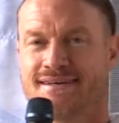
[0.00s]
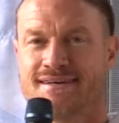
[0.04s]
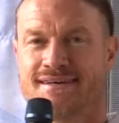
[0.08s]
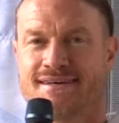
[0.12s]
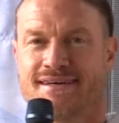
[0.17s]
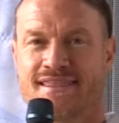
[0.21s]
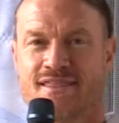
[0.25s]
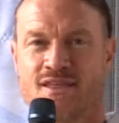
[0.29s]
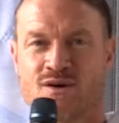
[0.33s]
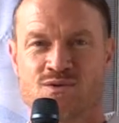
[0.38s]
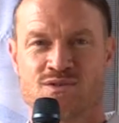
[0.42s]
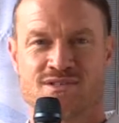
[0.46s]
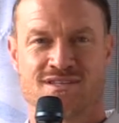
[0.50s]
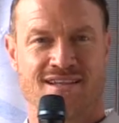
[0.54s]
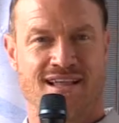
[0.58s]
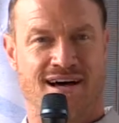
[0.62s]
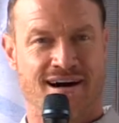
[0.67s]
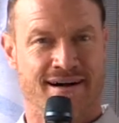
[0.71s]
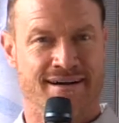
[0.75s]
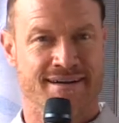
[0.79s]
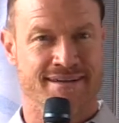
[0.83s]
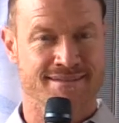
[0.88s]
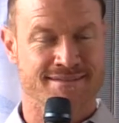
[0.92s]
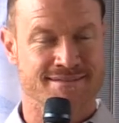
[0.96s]
those
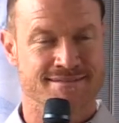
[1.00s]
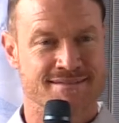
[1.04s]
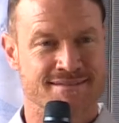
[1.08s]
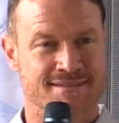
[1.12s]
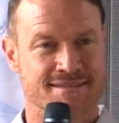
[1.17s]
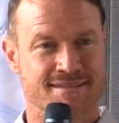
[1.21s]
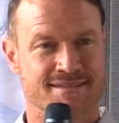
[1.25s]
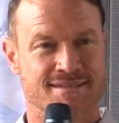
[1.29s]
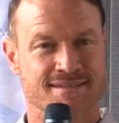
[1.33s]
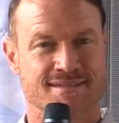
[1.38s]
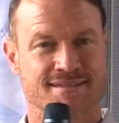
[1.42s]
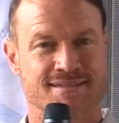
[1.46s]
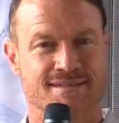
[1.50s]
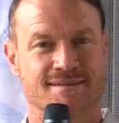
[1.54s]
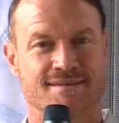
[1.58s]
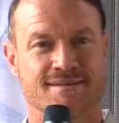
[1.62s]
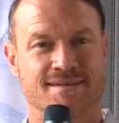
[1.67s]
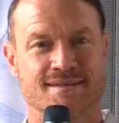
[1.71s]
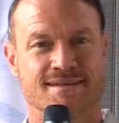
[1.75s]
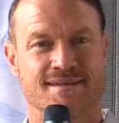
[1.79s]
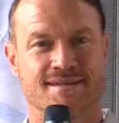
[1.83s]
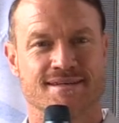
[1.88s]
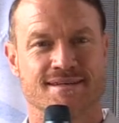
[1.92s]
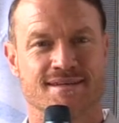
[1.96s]
lines.
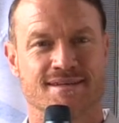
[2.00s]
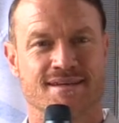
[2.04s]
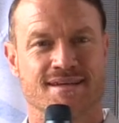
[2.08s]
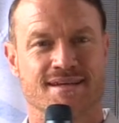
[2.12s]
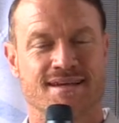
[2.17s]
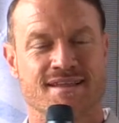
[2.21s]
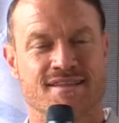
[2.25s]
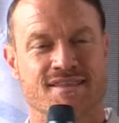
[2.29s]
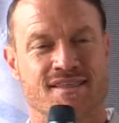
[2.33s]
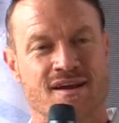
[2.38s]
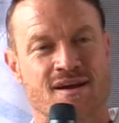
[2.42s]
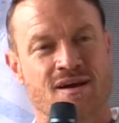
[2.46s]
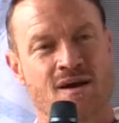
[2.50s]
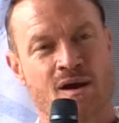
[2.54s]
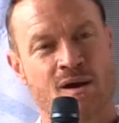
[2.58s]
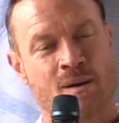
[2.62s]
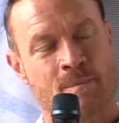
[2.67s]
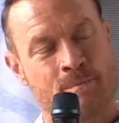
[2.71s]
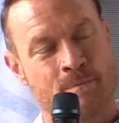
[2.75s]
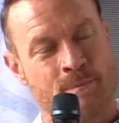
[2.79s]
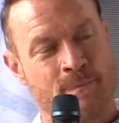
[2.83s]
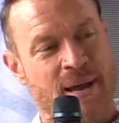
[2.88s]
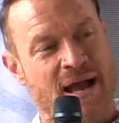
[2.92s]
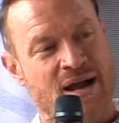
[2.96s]
There are
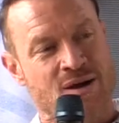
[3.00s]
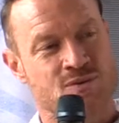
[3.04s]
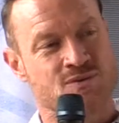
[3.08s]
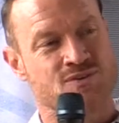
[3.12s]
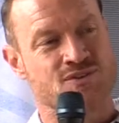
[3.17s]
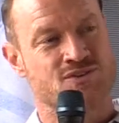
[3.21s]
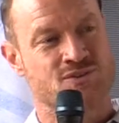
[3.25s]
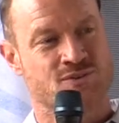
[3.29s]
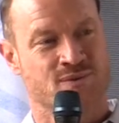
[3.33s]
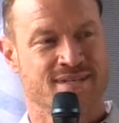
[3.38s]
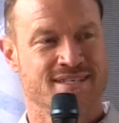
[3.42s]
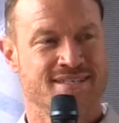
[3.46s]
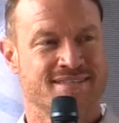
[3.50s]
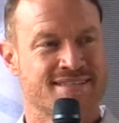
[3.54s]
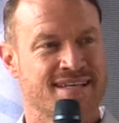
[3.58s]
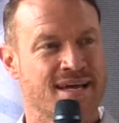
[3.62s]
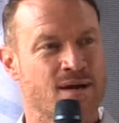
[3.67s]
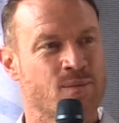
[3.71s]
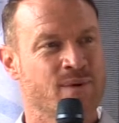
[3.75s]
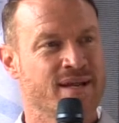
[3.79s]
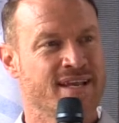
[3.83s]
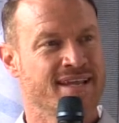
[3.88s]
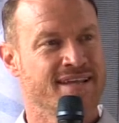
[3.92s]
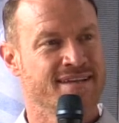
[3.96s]
boundaries that
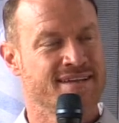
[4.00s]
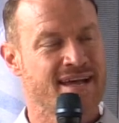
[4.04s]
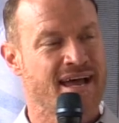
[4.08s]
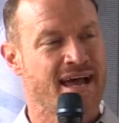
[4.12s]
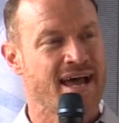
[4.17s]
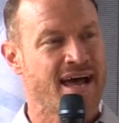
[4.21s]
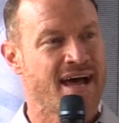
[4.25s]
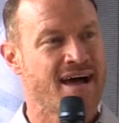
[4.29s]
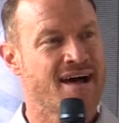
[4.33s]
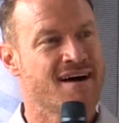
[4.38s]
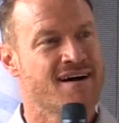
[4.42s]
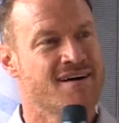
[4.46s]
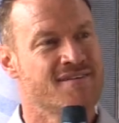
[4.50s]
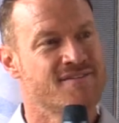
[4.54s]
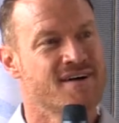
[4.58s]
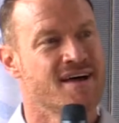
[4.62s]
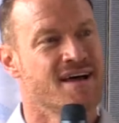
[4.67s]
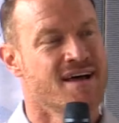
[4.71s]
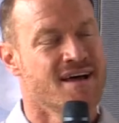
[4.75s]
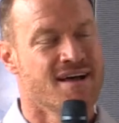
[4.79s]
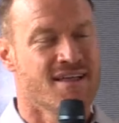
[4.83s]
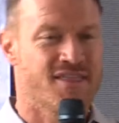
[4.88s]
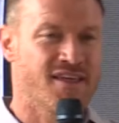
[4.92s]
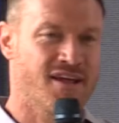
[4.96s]
we need to have.
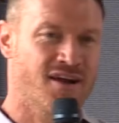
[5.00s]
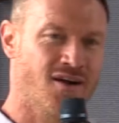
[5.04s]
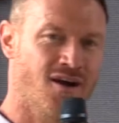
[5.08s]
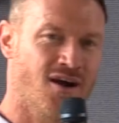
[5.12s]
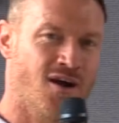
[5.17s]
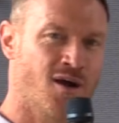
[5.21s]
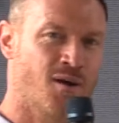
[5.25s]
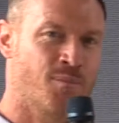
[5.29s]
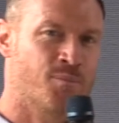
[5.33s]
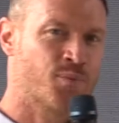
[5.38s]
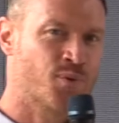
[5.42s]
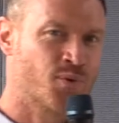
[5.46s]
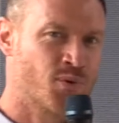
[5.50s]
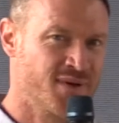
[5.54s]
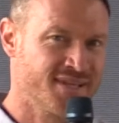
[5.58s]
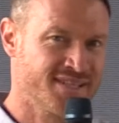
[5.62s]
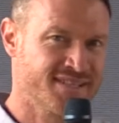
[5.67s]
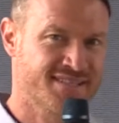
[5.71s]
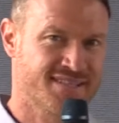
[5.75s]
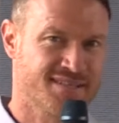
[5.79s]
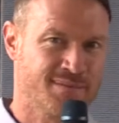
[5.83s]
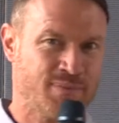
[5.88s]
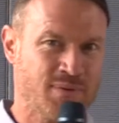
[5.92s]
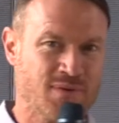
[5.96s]
There are
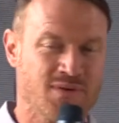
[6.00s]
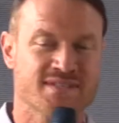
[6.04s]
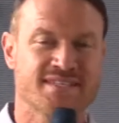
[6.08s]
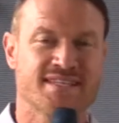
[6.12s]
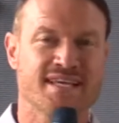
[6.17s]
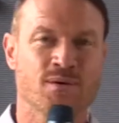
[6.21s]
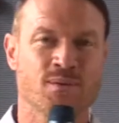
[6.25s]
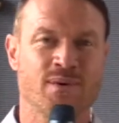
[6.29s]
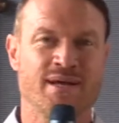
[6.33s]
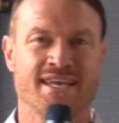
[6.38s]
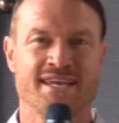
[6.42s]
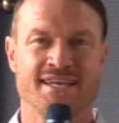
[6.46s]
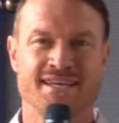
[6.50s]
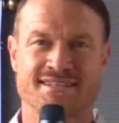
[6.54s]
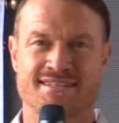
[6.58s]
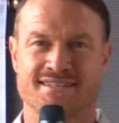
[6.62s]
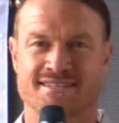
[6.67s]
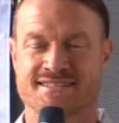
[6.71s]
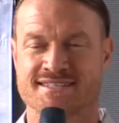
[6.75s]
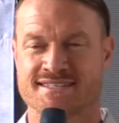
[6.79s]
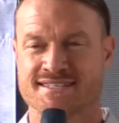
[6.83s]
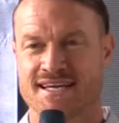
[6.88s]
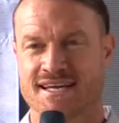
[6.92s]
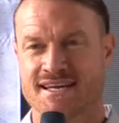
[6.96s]
principles that we need to
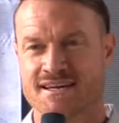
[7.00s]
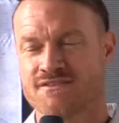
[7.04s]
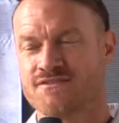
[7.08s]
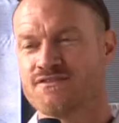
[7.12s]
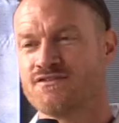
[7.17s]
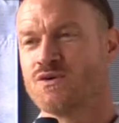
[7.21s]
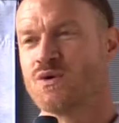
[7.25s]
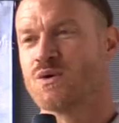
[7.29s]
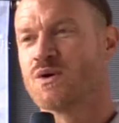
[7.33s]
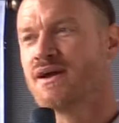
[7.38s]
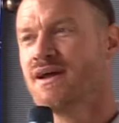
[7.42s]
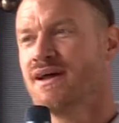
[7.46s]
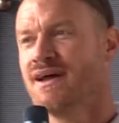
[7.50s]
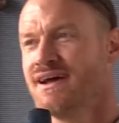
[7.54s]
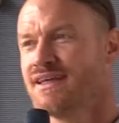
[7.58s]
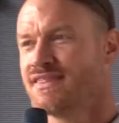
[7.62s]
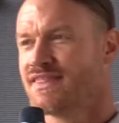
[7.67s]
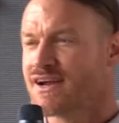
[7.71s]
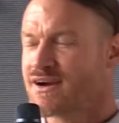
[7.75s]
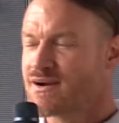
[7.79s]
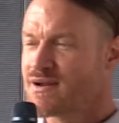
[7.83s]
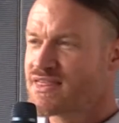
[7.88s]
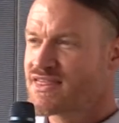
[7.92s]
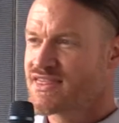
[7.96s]
stand for.
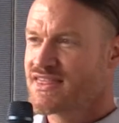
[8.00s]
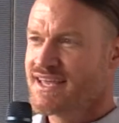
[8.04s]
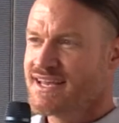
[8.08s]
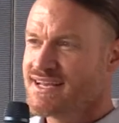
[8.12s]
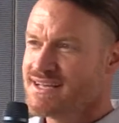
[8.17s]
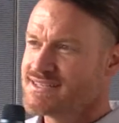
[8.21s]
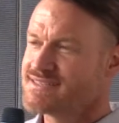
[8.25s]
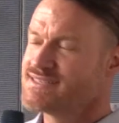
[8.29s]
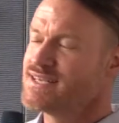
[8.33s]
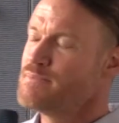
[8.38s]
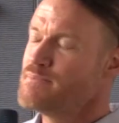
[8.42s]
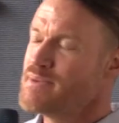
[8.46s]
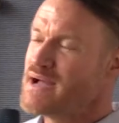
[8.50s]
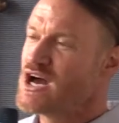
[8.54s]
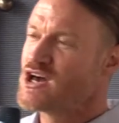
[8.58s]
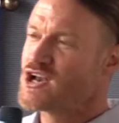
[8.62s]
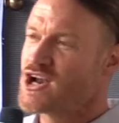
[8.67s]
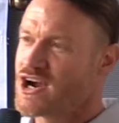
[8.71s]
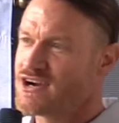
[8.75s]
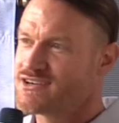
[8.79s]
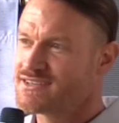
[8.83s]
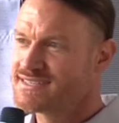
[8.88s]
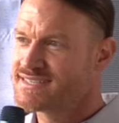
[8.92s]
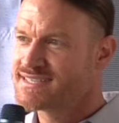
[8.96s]
There are things about
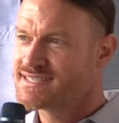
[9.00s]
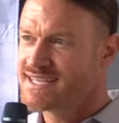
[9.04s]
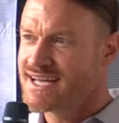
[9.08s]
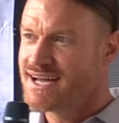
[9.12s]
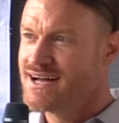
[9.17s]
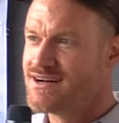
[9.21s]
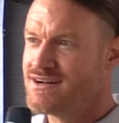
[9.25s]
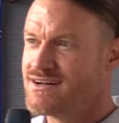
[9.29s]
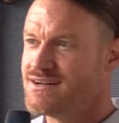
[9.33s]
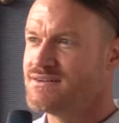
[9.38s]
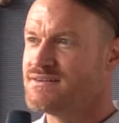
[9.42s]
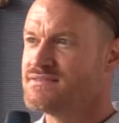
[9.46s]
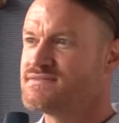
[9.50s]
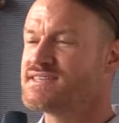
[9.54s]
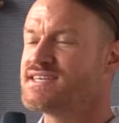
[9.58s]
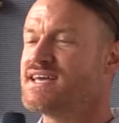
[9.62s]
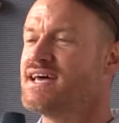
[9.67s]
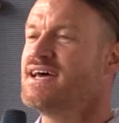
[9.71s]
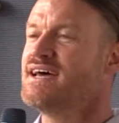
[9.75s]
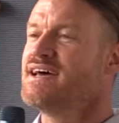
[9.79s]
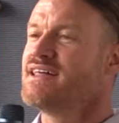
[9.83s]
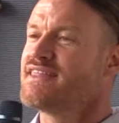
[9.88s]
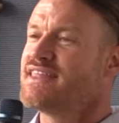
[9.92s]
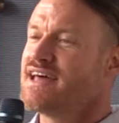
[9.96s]
ourselves
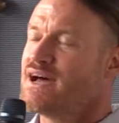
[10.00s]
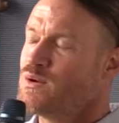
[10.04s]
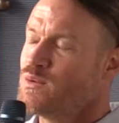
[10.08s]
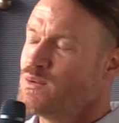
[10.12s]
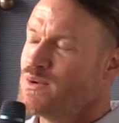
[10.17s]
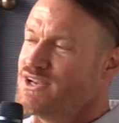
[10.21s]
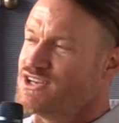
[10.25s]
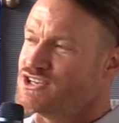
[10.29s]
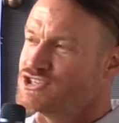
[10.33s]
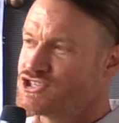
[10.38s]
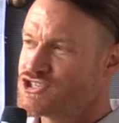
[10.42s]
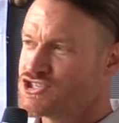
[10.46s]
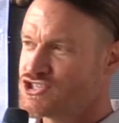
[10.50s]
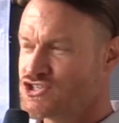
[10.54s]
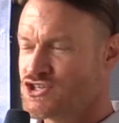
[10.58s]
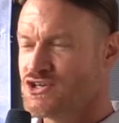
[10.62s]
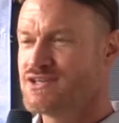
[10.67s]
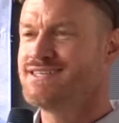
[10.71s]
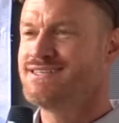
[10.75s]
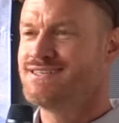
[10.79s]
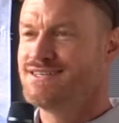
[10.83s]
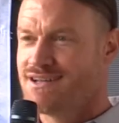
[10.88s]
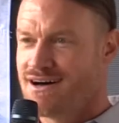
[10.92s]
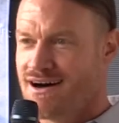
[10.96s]
that we
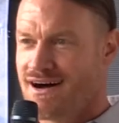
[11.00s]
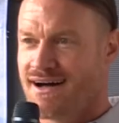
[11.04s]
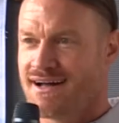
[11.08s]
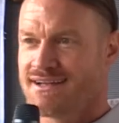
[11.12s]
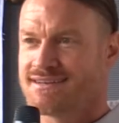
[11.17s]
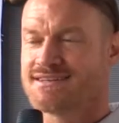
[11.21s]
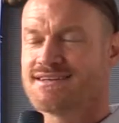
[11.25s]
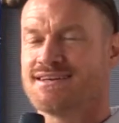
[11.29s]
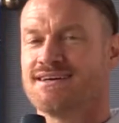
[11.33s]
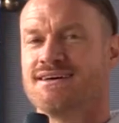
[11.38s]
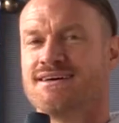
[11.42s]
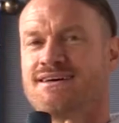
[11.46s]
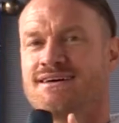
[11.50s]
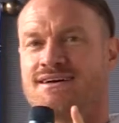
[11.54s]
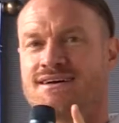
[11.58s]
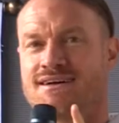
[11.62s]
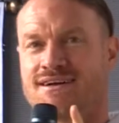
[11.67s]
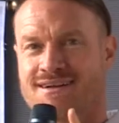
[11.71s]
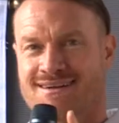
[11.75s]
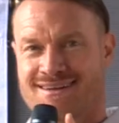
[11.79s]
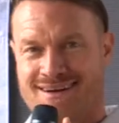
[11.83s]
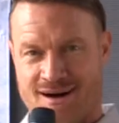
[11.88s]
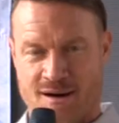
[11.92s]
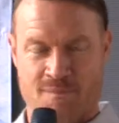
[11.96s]
should not
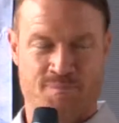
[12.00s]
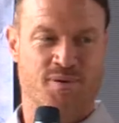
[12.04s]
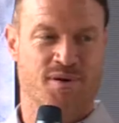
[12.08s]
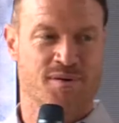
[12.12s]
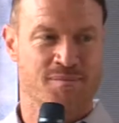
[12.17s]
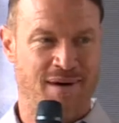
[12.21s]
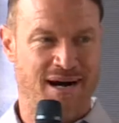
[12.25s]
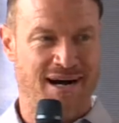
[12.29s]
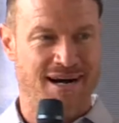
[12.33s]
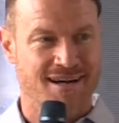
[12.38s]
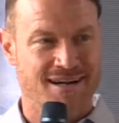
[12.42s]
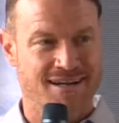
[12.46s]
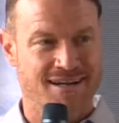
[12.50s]
compromise.